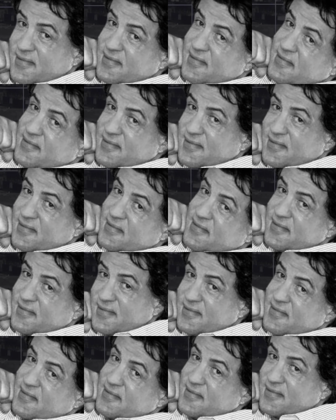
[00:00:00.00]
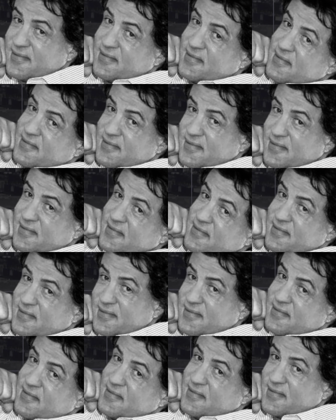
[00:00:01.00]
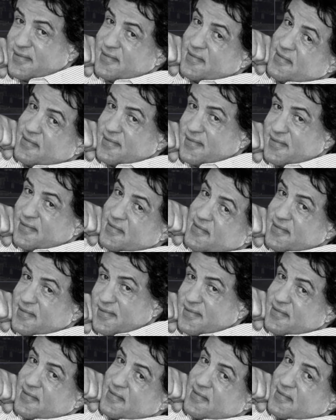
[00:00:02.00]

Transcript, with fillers: In the early 70s, his hustle started